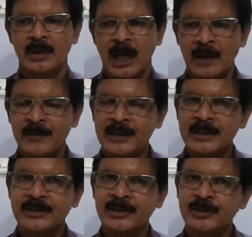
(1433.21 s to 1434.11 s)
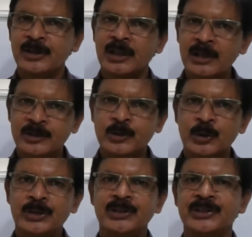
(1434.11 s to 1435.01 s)
I feel that this girl
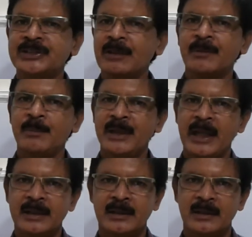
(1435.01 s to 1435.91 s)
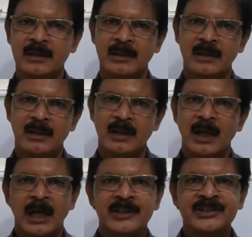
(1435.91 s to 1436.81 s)
Joan is itself a miracle.
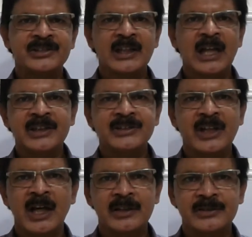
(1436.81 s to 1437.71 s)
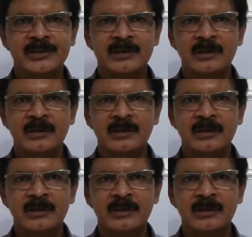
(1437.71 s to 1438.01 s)
And this is the last chance.